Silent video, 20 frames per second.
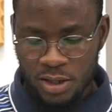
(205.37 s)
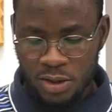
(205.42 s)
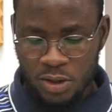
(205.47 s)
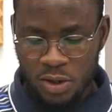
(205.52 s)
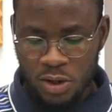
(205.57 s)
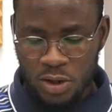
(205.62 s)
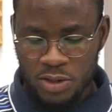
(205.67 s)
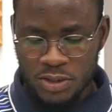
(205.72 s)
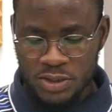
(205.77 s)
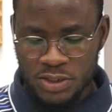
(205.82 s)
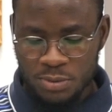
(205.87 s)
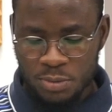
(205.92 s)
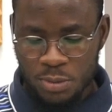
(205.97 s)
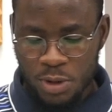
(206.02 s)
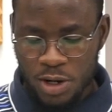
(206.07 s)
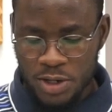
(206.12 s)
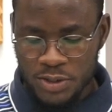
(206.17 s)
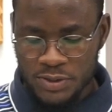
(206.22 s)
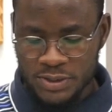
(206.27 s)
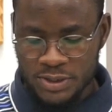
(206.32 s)
God's
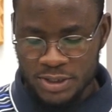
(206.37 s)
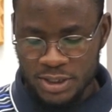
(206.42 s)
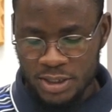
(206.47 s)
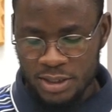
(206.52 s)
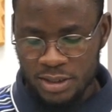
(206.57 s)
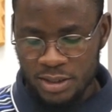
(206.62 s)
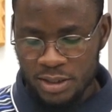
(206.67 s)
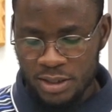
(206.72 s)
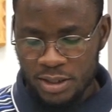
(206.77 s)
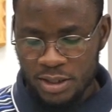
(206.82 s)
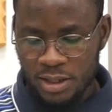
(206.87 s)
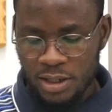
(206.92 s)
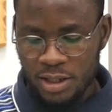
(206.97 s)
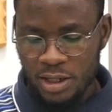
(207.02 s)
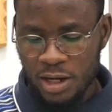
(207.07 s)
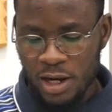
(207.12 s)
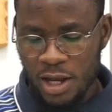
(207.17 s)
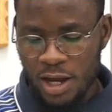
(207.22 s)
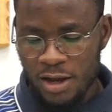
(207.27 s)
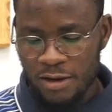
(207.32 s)
mercy,
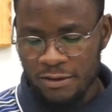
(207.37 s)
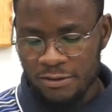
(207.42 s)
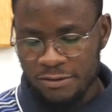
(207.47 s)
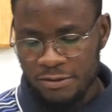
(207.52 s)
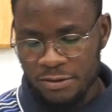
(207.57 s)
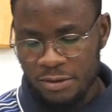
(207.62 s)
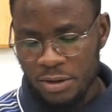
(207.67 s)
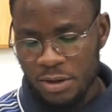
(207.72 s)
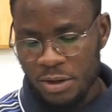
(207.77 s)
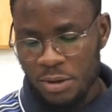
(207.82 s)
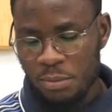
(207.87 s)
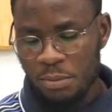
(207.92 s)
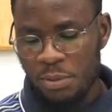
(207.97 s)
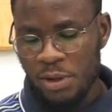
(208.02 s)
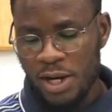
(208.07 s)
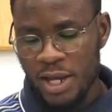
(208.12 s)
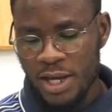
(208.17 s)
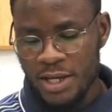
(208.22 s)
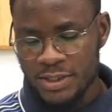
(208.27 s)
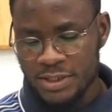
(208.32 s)
love,
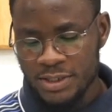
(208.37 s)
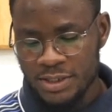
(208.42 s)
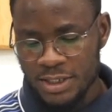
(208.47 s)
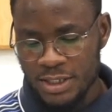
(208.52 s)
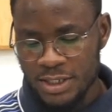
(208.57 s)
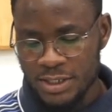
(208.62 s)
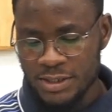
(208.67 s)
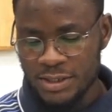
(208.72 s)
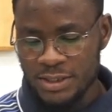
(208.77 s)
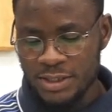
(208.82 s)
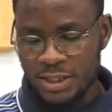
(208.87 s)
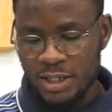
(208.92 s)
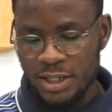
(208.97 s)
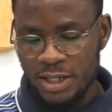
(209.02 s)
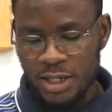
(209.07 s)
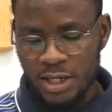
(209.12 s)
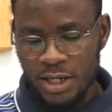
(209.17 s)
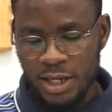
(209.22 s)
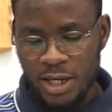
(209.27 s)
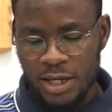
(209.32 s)
blessings,
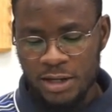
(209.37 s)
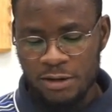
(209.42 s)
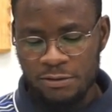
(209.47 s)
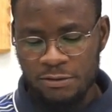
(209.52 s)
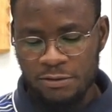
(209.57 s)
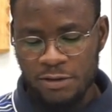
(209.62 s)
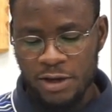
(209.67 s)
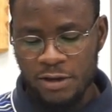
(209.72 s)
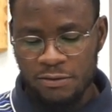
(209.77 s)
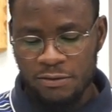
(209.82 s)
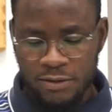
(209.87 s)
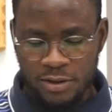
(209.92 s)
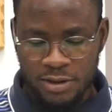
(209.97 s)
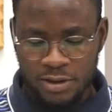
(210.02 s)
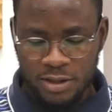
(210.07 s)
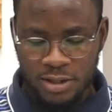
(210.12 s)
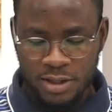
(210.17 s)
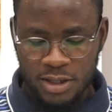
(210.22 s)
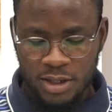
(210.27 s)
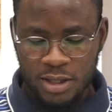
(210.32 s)
and
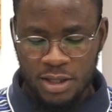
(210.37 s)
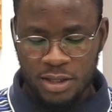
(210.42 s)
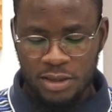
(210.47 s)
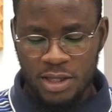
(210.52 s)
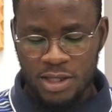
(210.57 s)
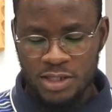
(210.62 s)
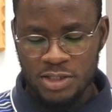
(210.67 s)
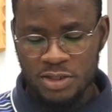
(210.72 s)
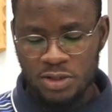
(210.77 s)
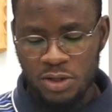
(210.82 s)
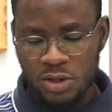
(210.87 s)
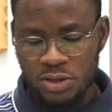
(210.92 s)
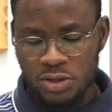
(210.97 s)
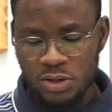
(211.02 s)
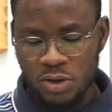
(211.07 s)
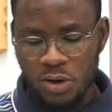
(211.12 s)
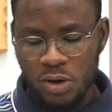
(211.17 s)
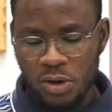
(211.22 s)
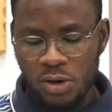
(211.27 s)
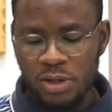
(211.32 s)
favor does not
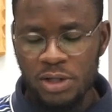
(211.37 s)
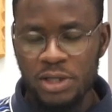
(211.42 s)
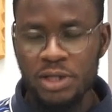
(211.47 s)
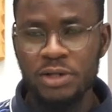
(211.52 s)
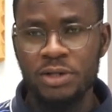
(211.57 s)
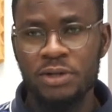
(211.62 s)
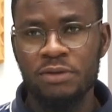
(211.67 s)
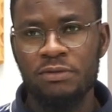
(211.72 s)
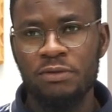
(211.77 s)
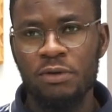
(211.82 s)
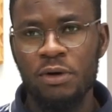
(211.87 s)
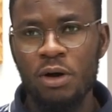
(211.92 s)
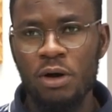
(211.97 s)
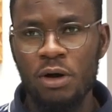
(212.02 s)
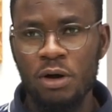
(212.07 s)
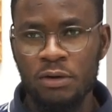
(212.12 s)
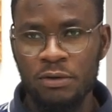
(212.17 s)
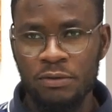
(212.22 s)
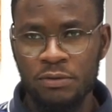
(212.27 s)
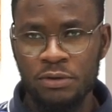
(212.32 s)
only
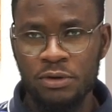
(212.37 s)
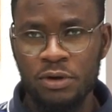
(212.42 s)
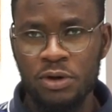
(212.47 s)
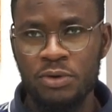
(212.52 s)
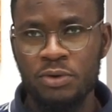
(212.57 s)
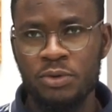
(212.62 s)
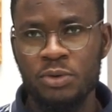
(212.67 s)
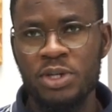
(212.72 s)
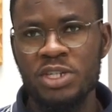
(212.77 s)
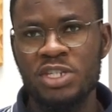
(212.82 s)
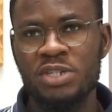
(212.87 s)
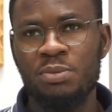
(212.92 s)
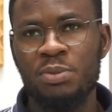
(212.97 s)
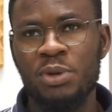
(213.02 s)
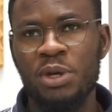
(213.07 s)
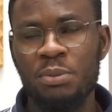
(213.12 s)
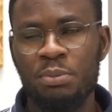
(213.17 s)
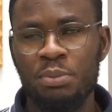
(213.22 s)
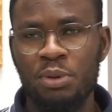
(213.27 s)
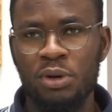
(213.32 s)
revolve on rich
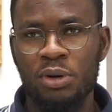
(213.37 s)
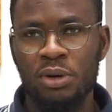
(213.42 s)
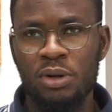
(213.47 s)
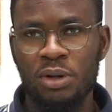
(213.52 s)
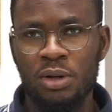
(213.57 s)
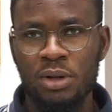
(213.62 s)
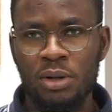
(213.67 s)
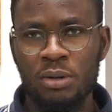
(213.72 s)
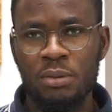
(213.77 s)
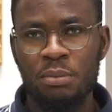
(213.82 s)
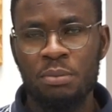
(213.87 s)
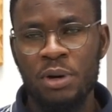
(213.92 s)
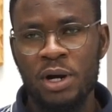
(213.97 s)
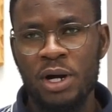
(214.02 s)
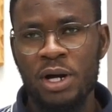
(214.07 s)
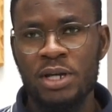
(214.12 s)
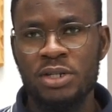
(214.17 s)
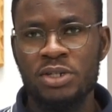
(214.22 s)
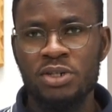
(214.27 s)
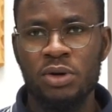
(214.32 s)
people,
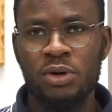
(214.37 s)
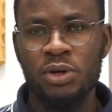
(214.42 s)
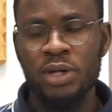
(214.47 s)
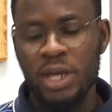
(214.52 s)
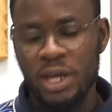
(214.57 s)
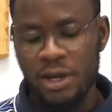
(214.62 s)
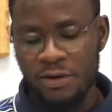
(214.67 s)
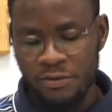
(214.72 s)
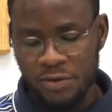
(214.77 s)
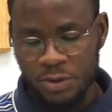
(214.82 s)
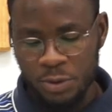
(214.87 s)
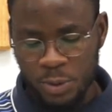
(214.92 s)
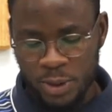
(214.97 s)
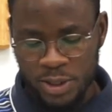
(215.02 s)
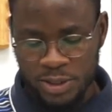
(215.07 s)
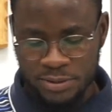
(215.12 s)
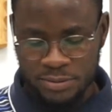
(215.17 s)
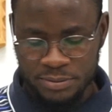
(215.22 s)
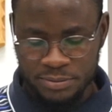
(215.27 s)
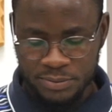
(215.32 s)
but on
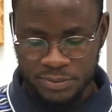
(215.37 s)
everyone.